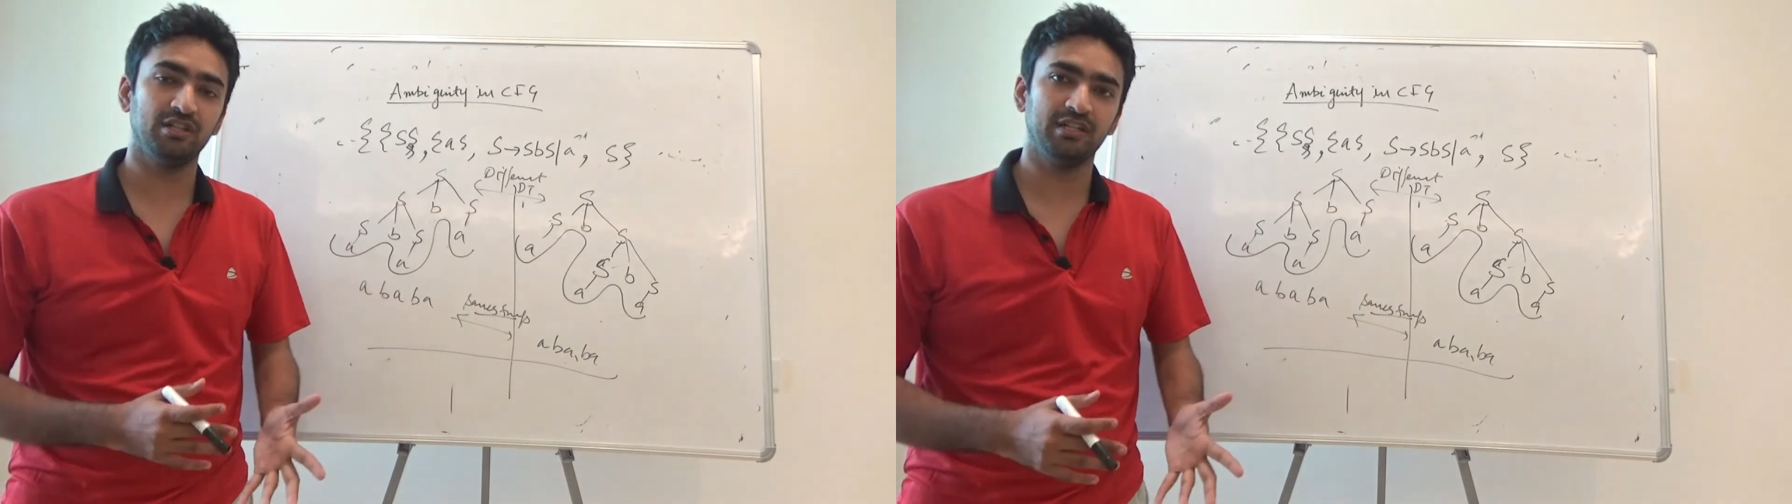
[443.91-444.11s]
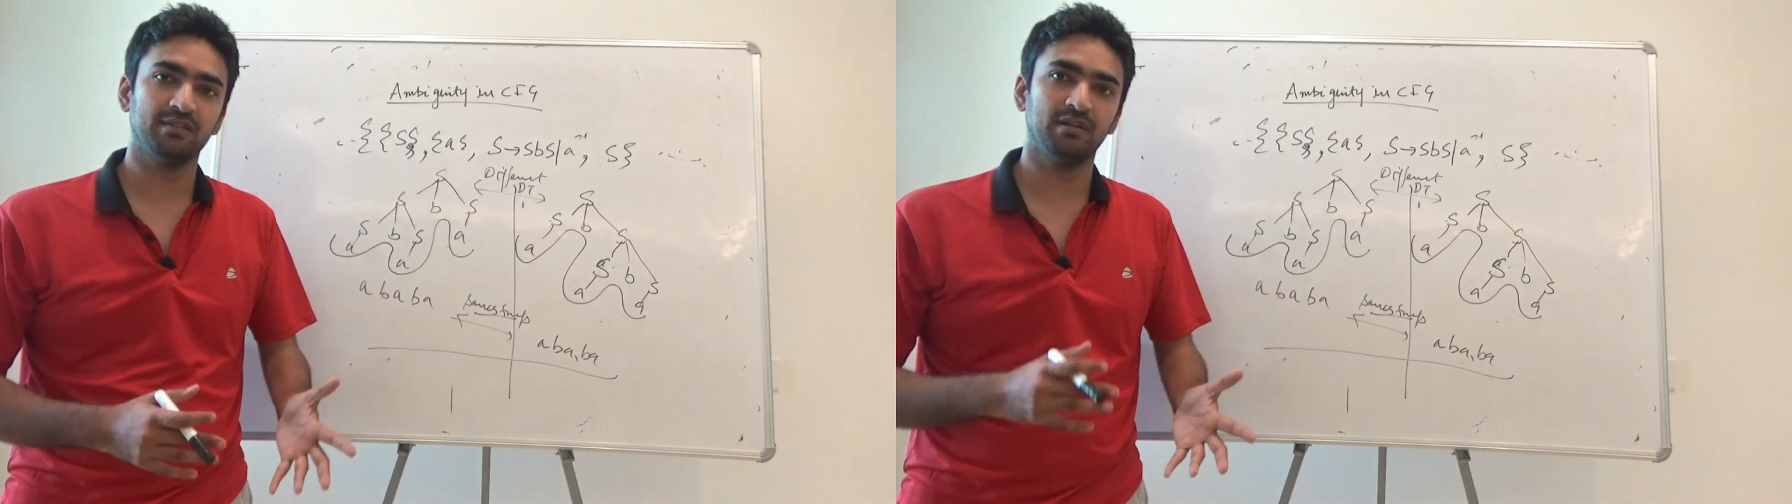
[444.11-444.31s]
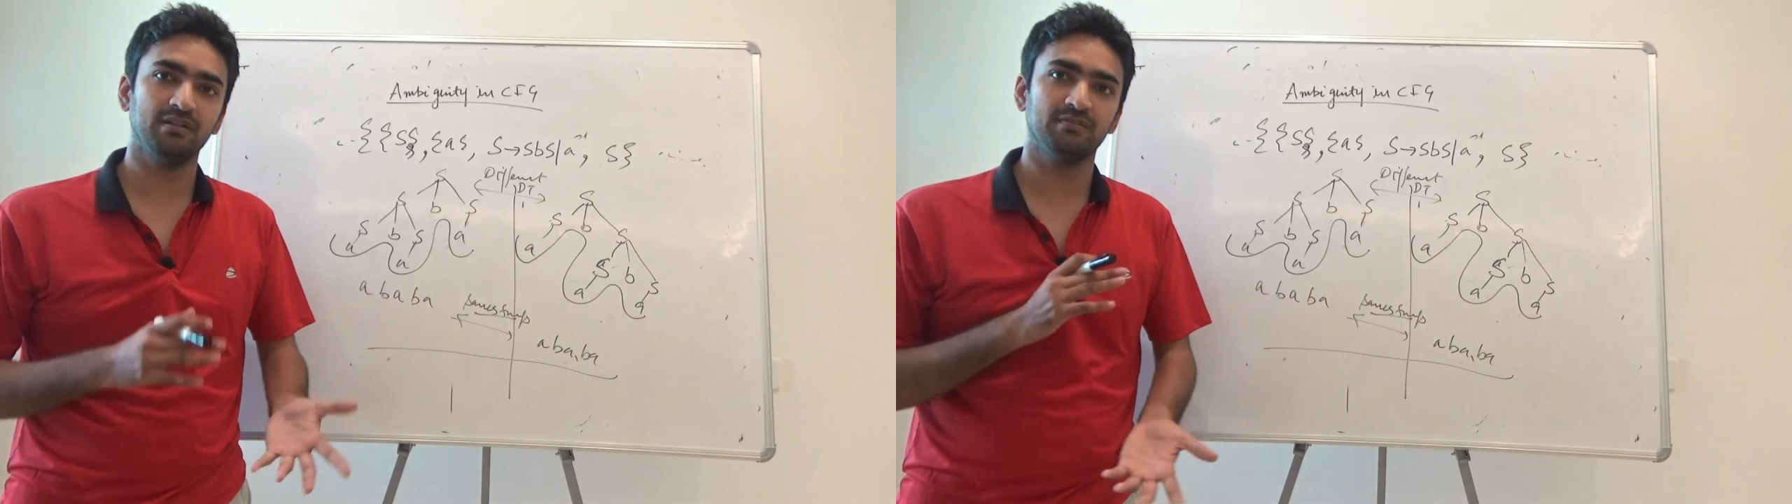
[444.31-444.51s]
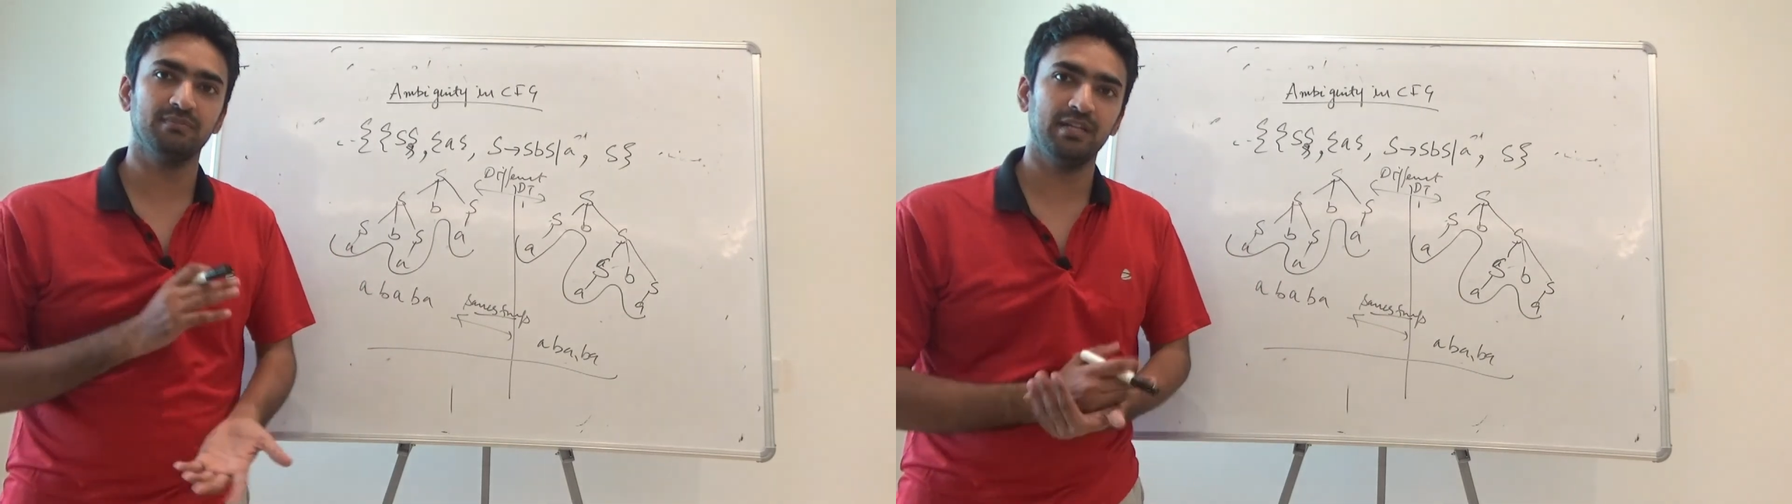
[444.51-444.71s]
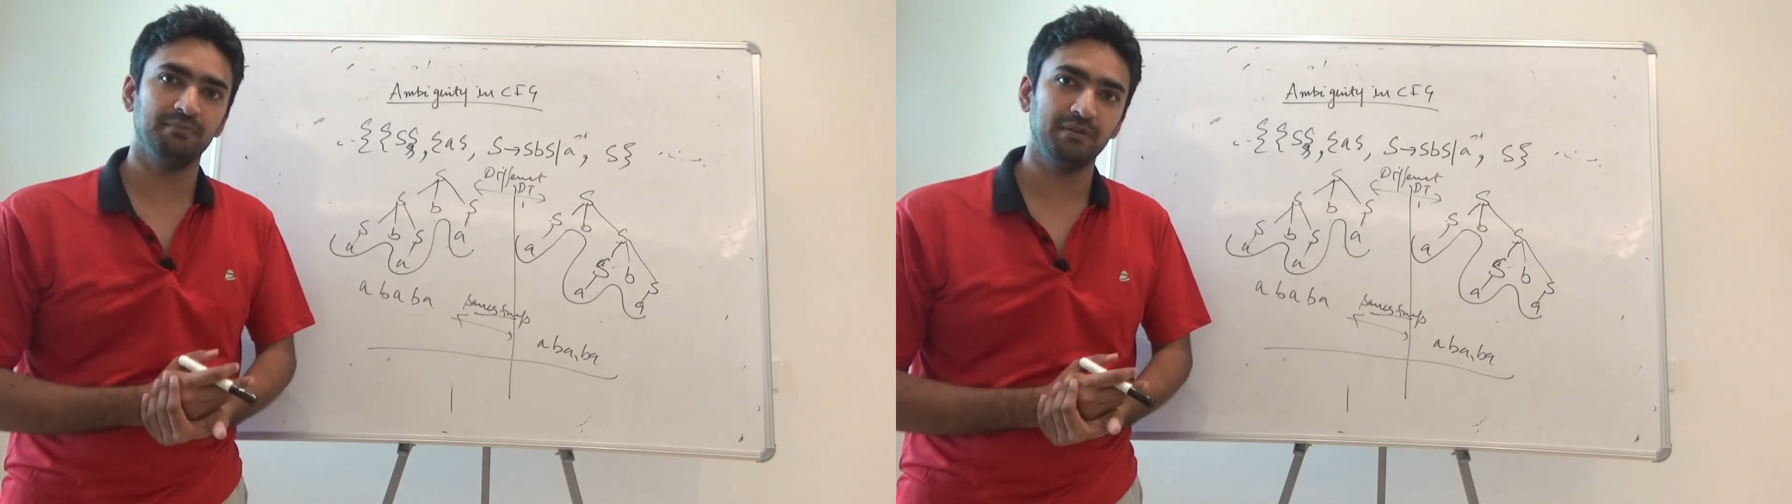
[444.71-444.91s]
it amongst
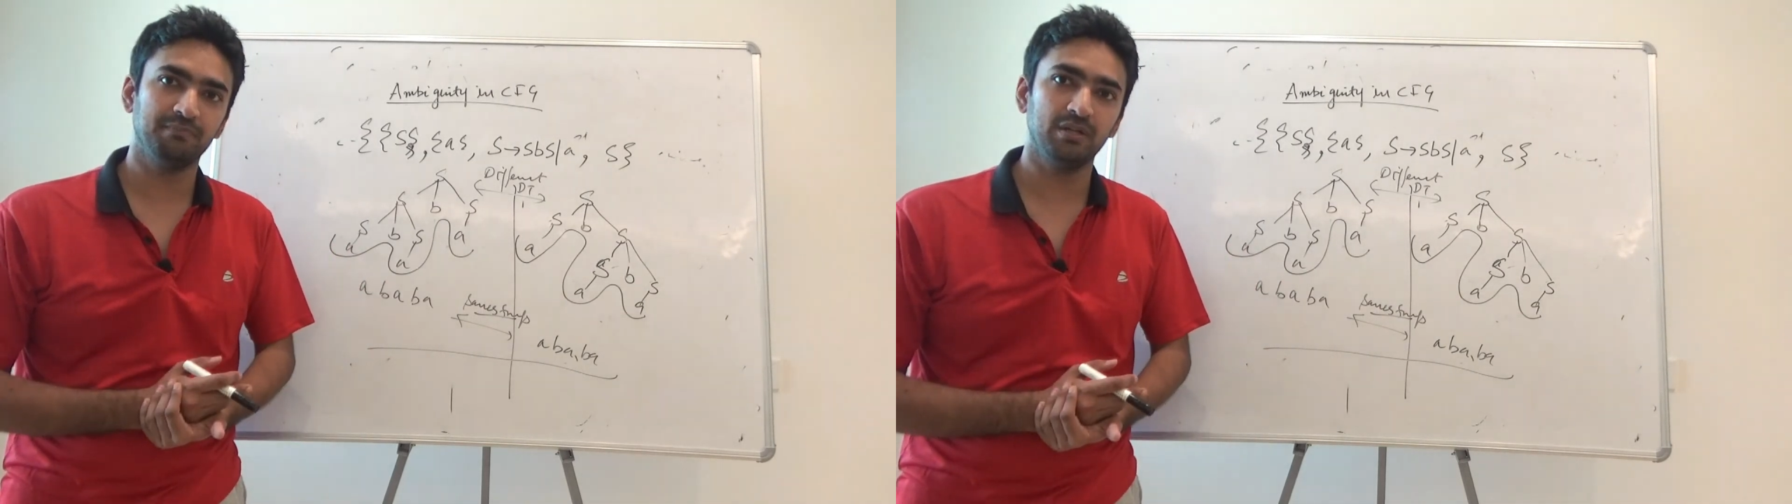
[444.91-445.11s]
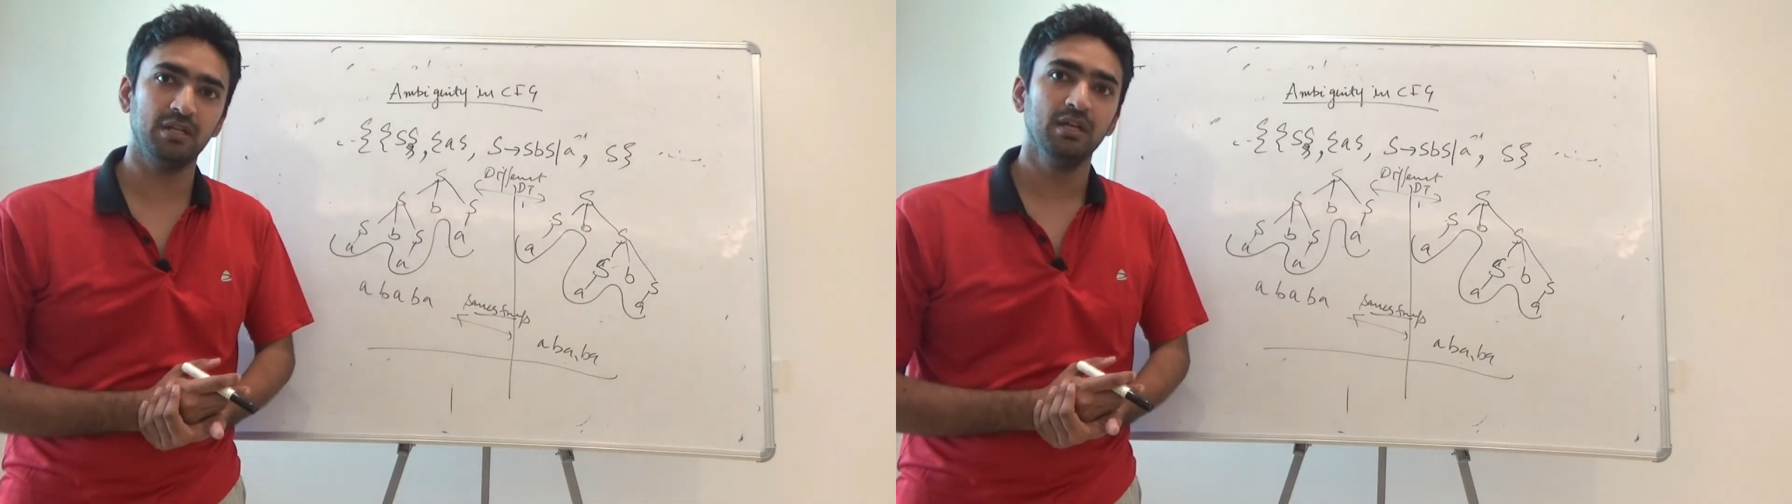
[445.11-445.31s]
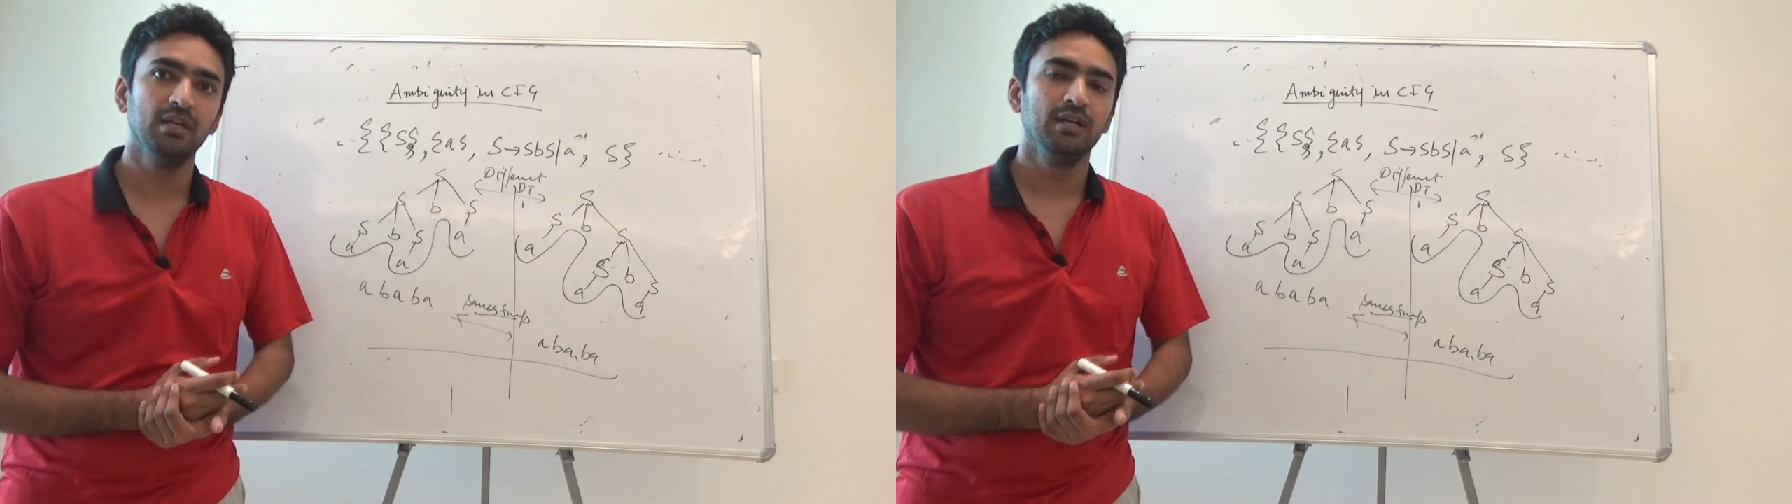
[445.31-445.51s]
many people.